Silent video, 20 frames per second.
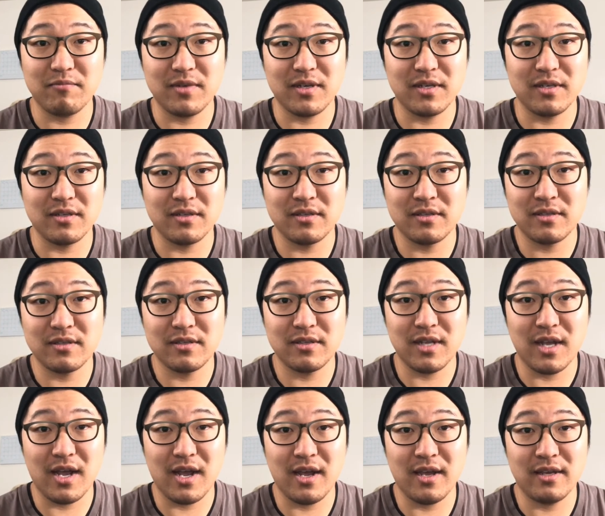because
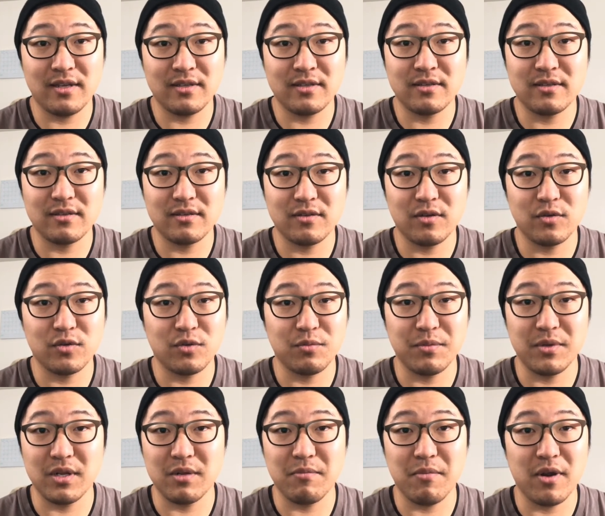Ty's social
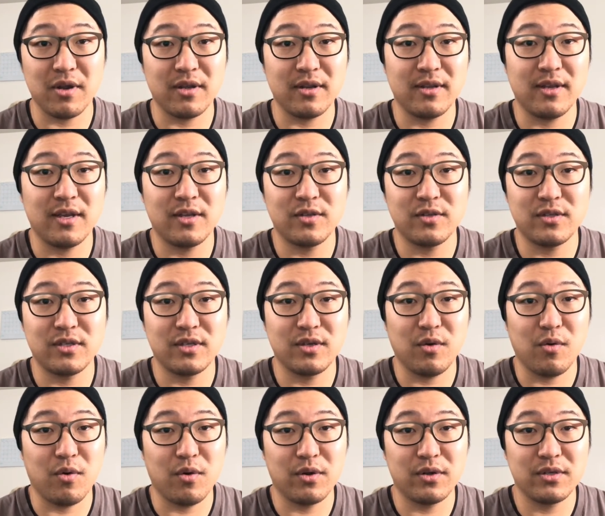media marketing agency
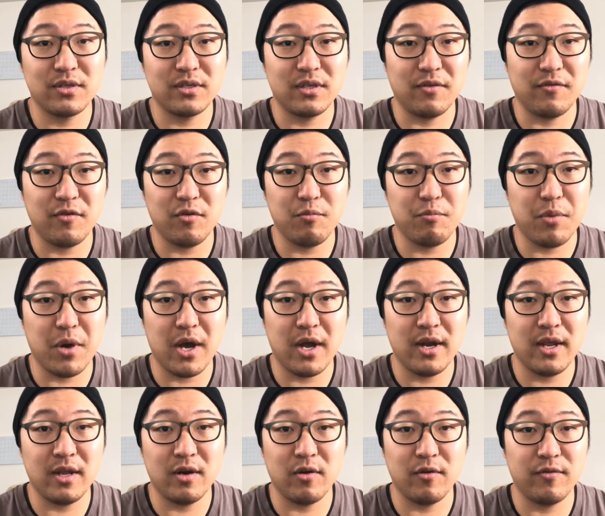course, if you
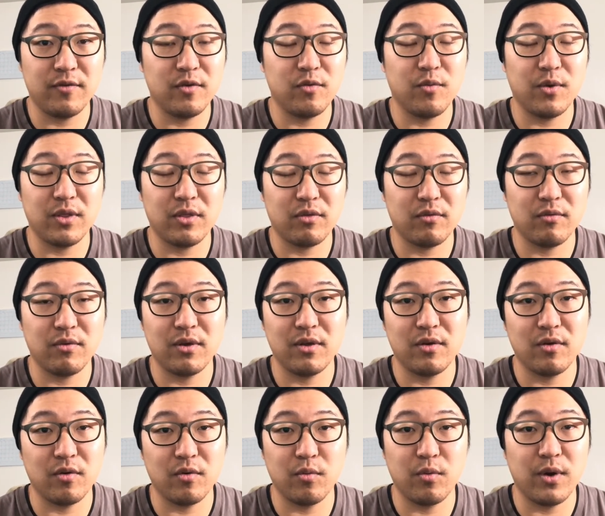bought it or if you went through
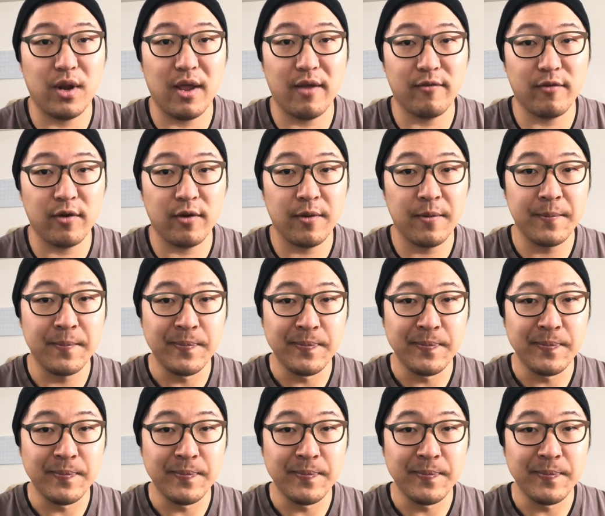it or whatever,